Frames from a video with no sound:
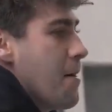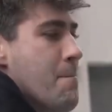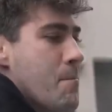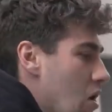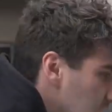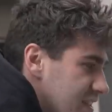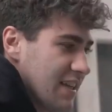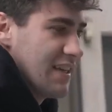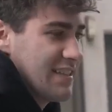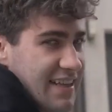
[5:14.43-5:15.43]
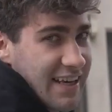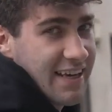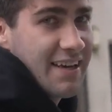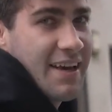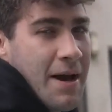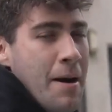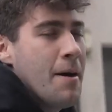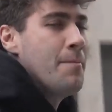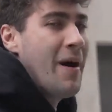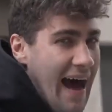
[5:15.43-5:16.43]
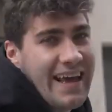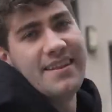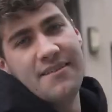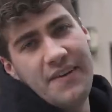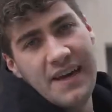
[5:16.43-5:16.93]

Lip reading: mercilessly pied in the